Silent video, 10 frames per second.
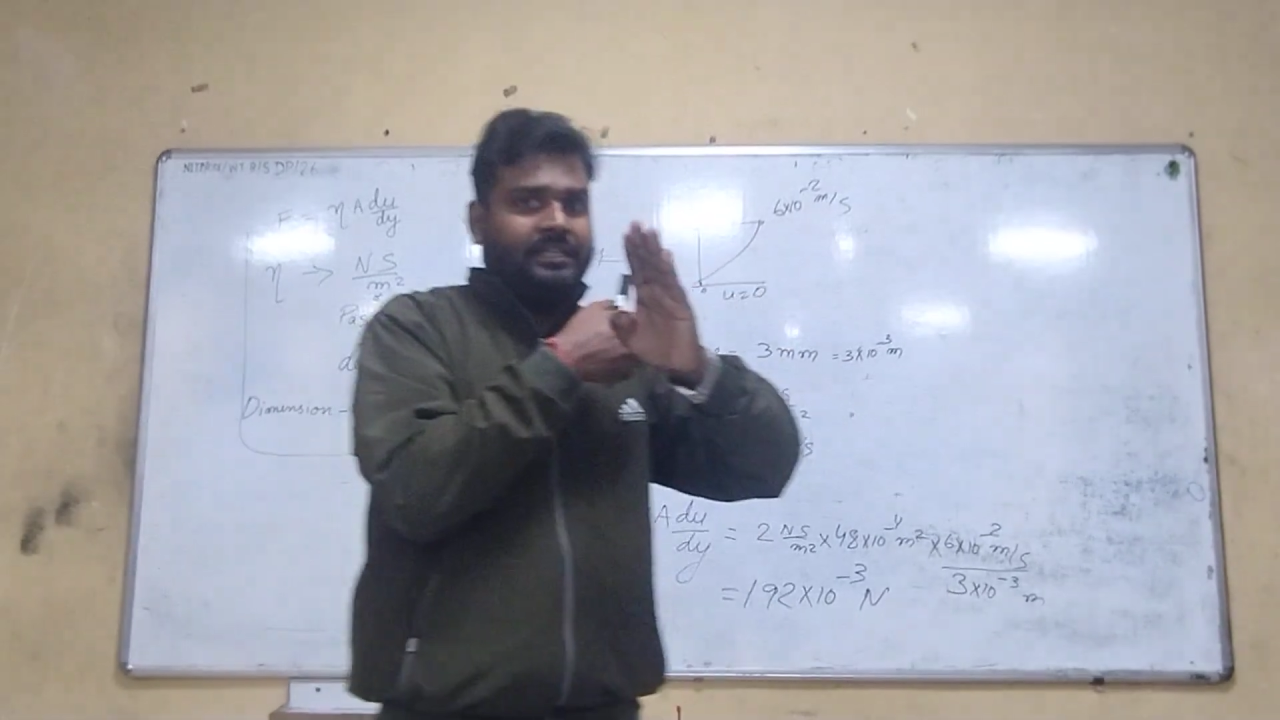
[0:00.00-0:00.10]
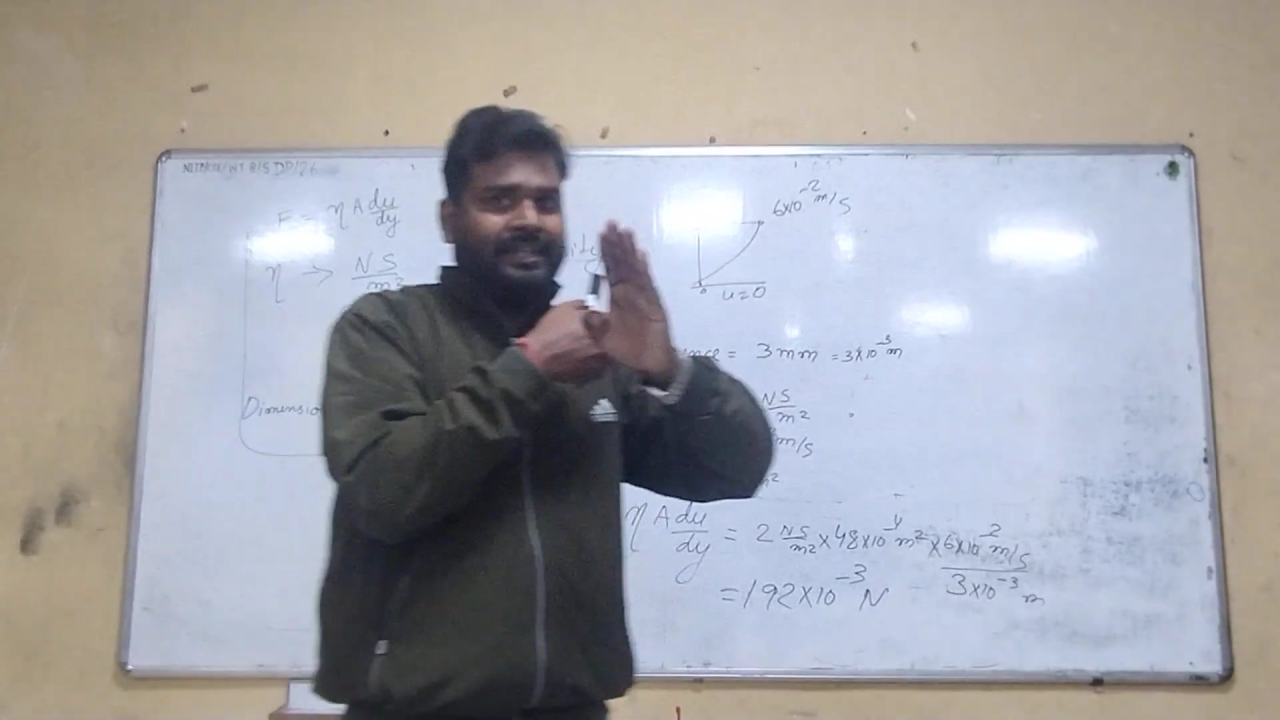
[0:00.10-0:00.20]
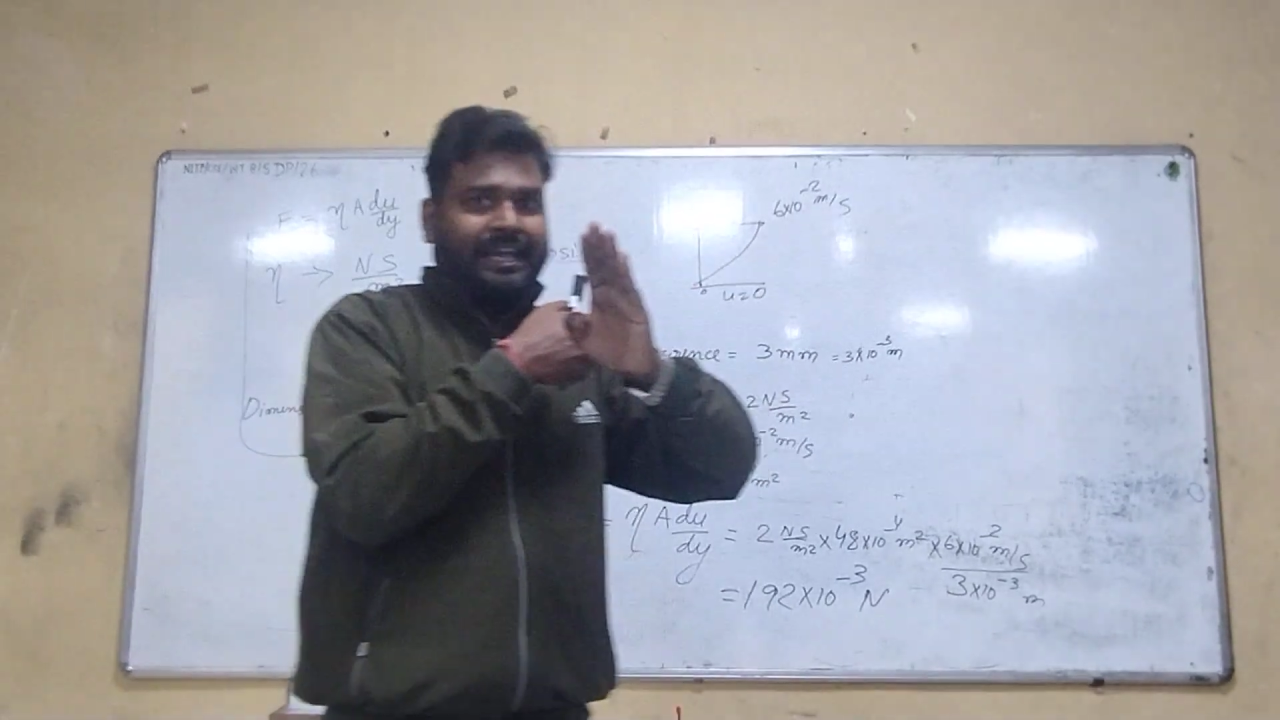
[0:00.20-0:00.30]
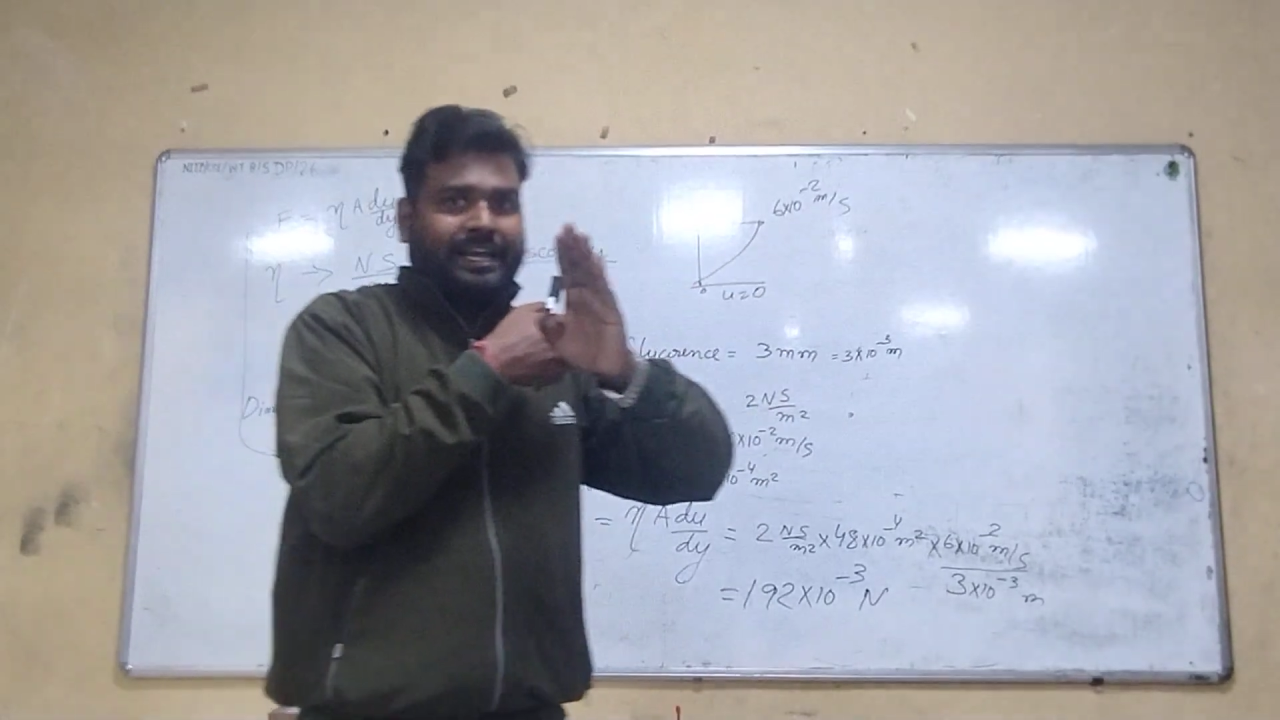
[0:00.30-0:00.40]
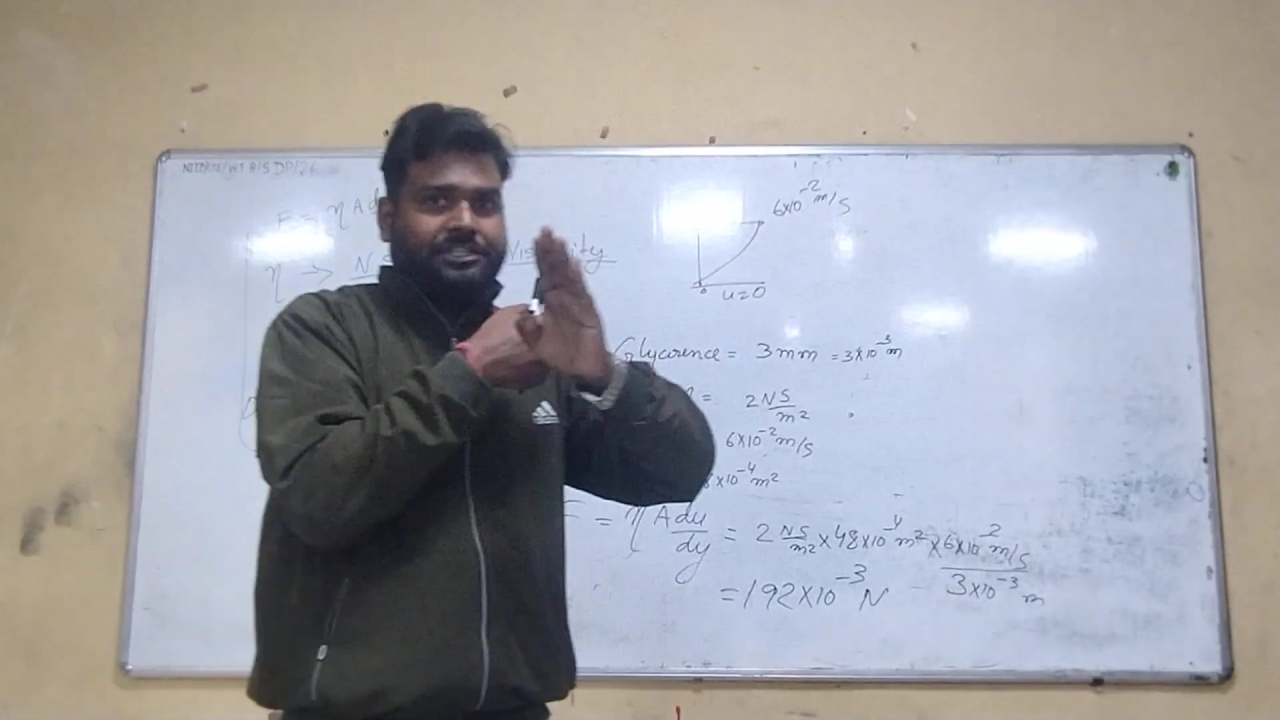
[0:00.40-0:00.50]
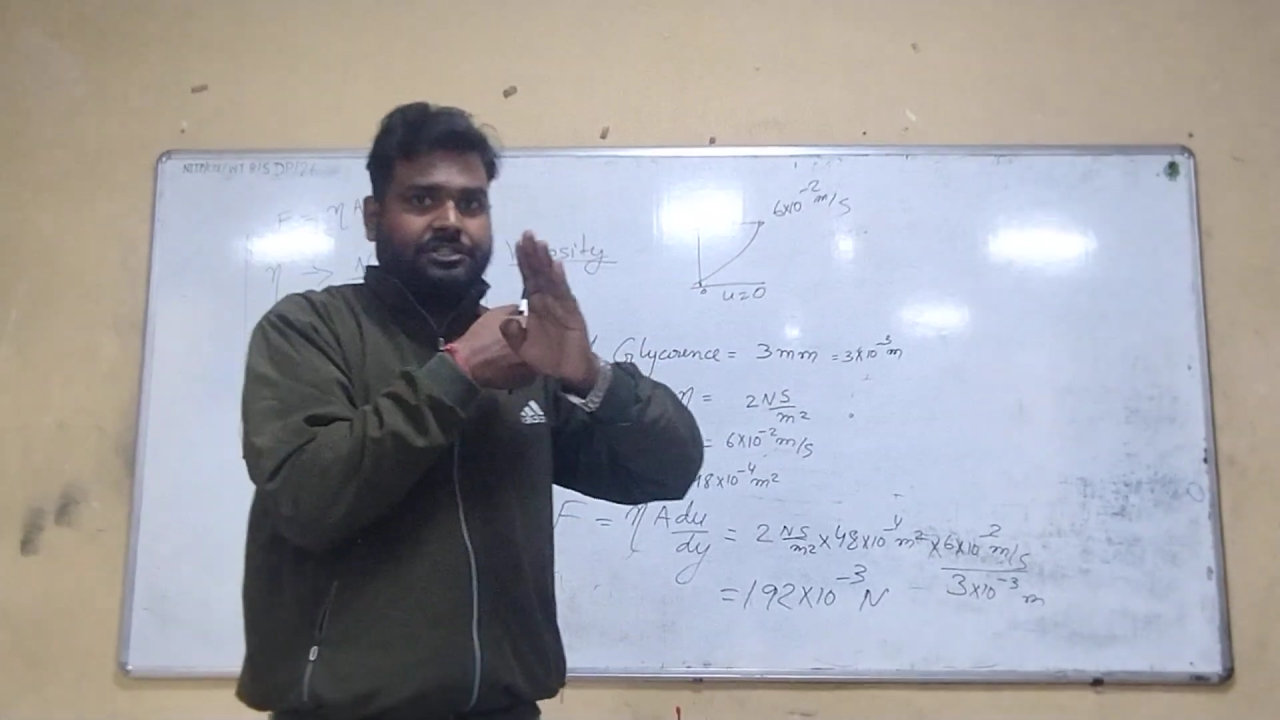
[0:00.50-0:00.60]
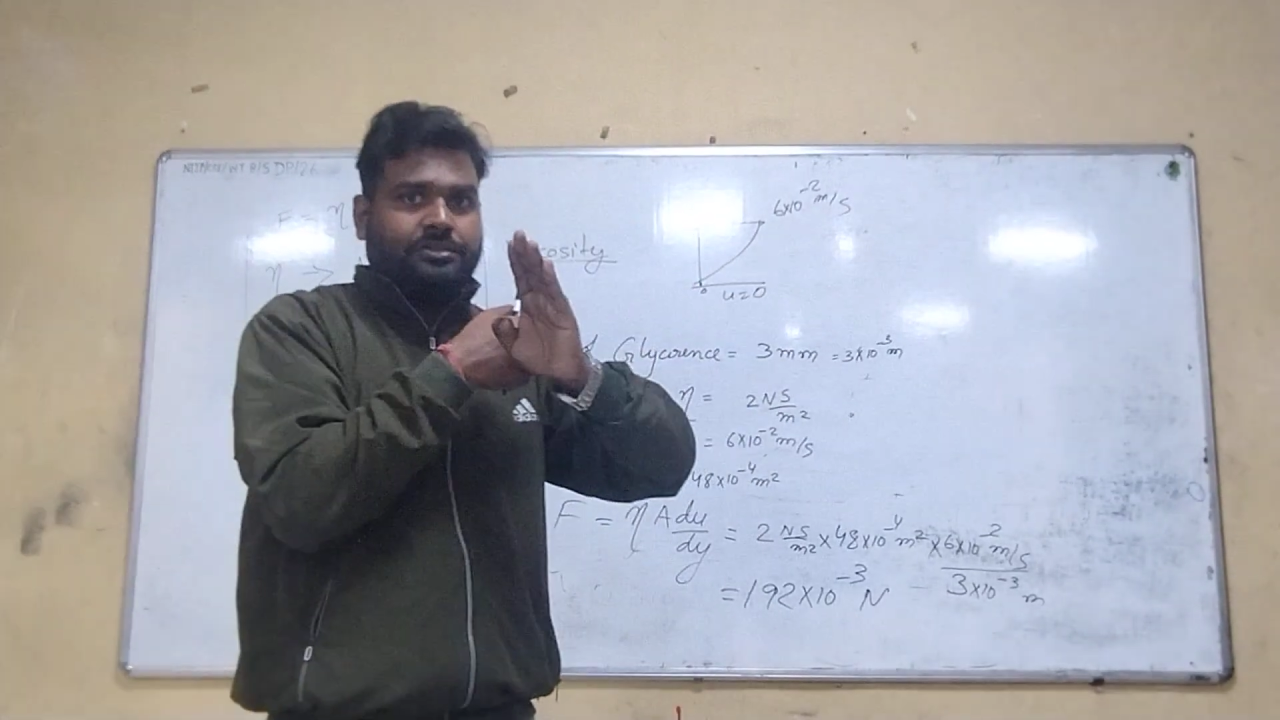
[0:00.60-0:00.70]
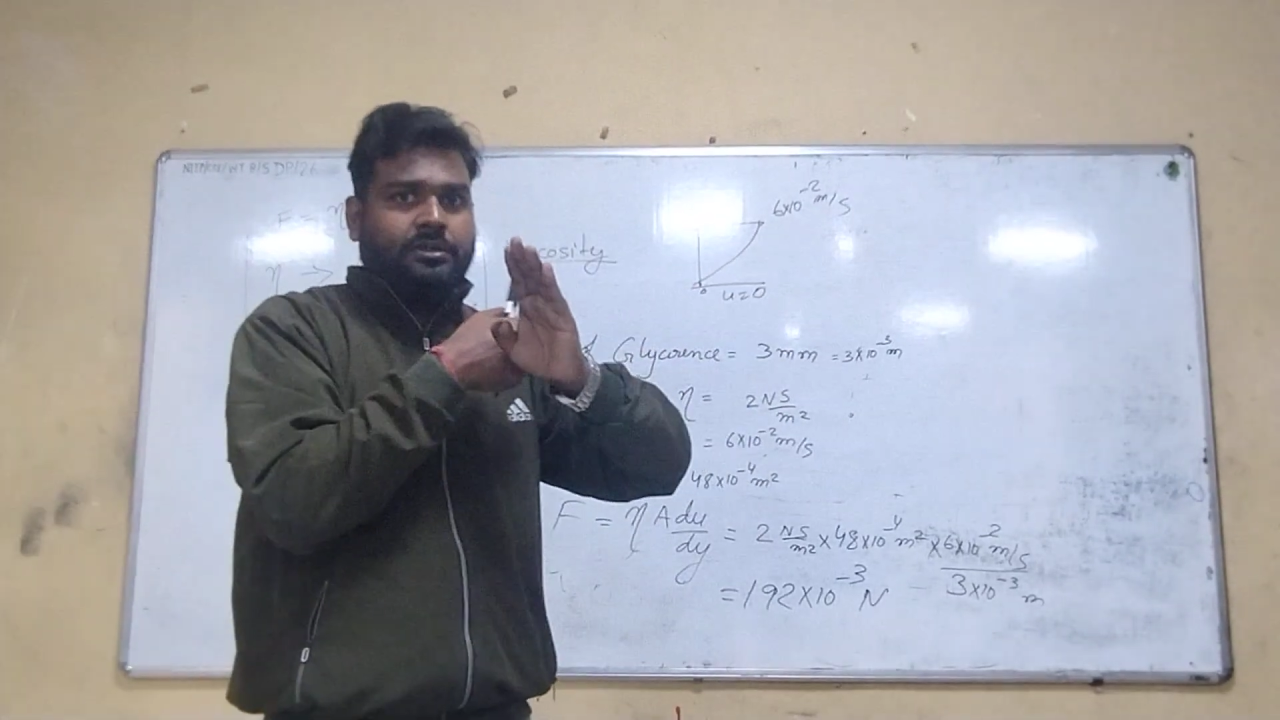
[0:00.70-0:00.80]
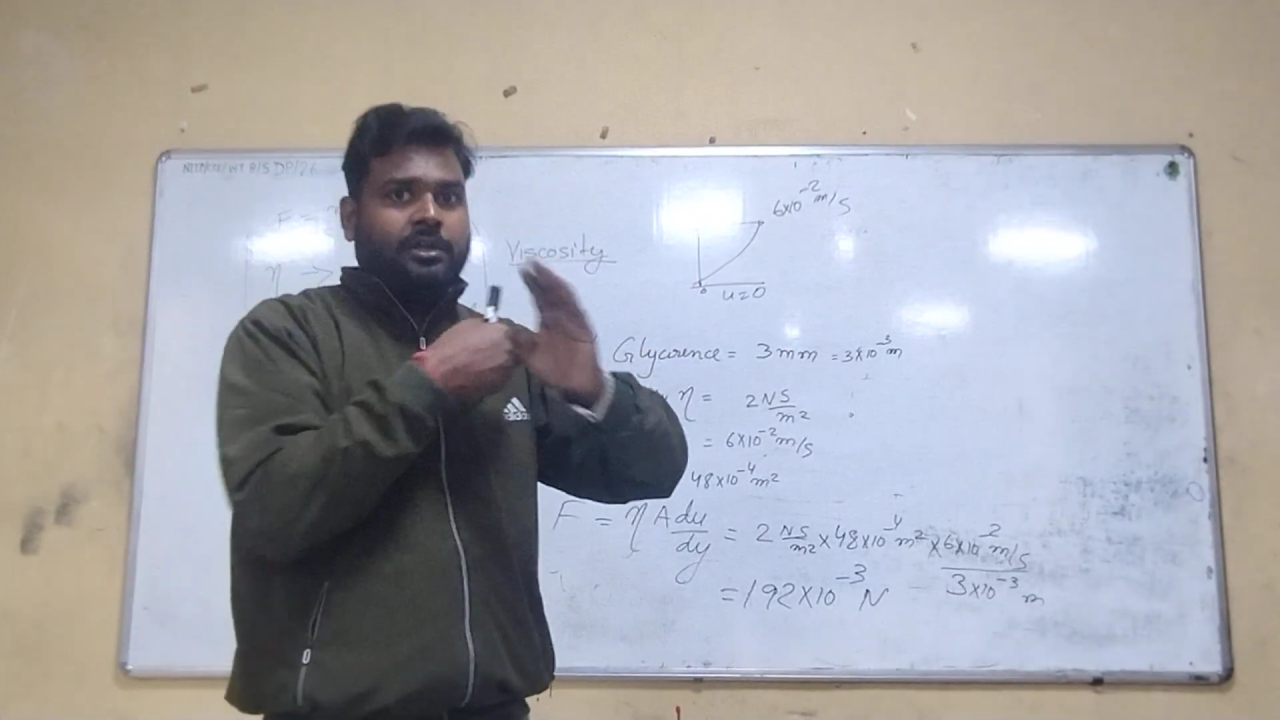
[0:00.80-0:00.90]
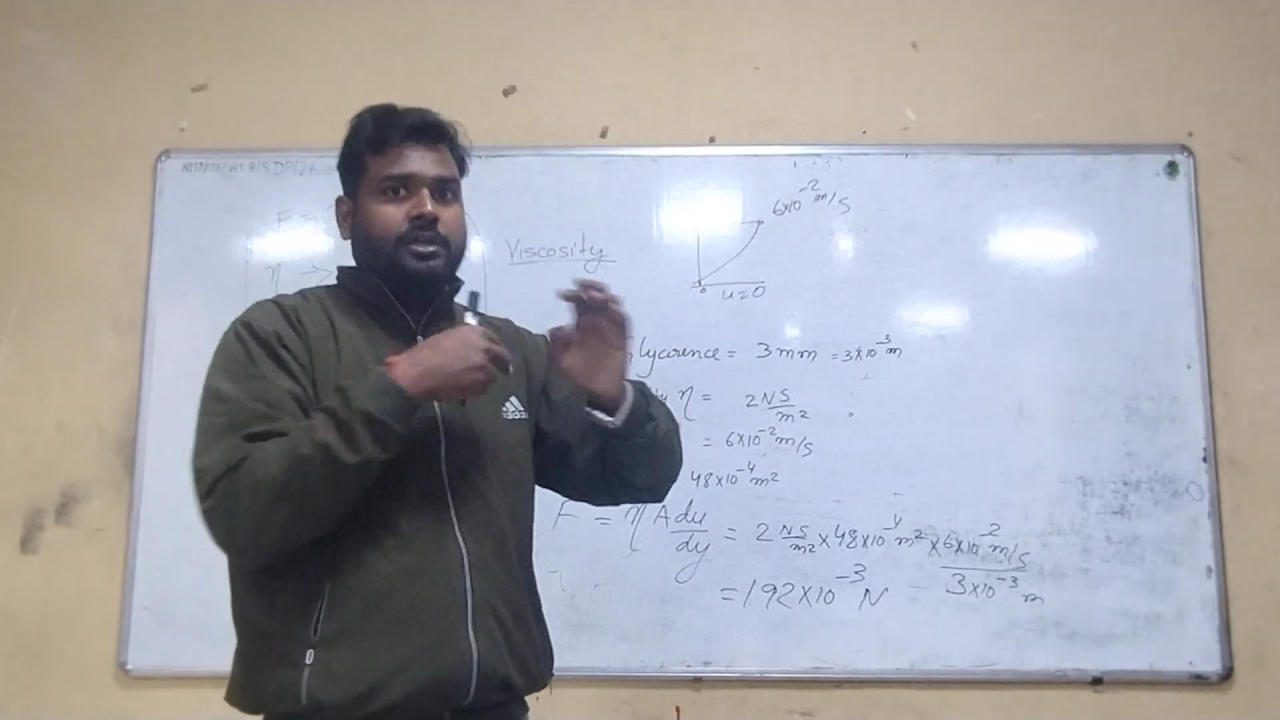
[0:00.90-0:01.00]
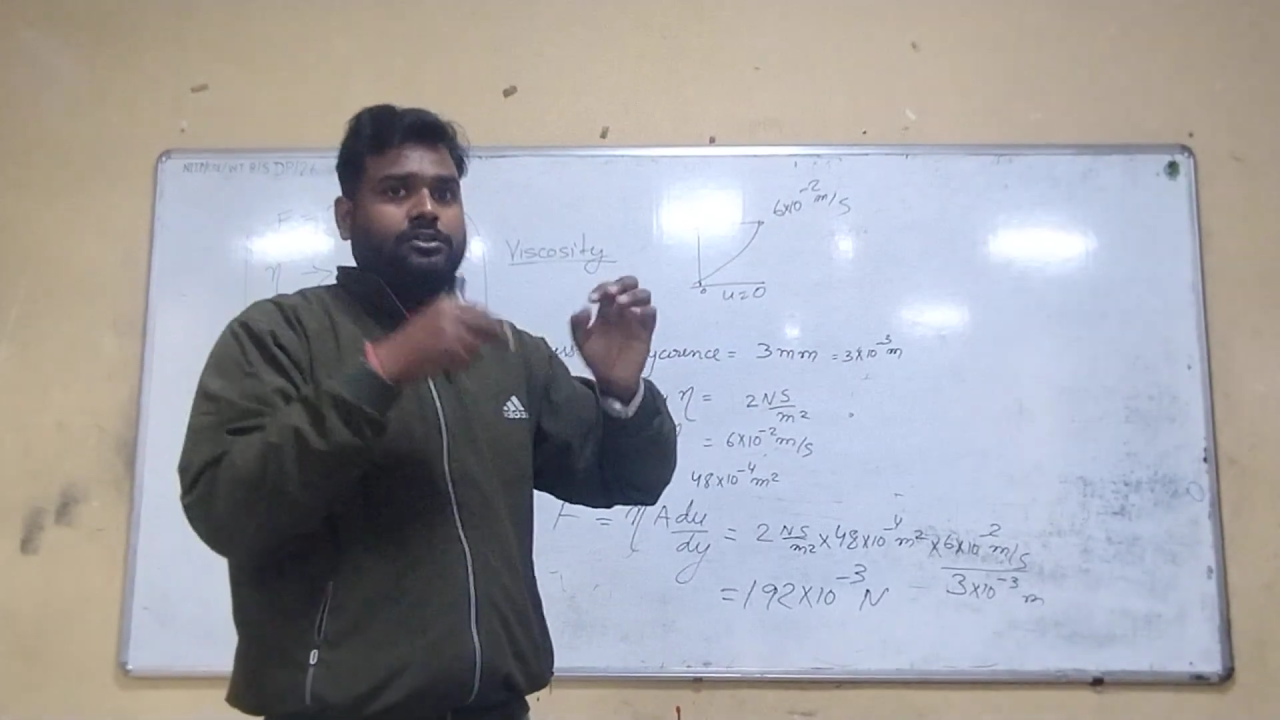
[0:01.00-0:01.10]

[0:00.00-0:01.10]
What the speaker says: in the action.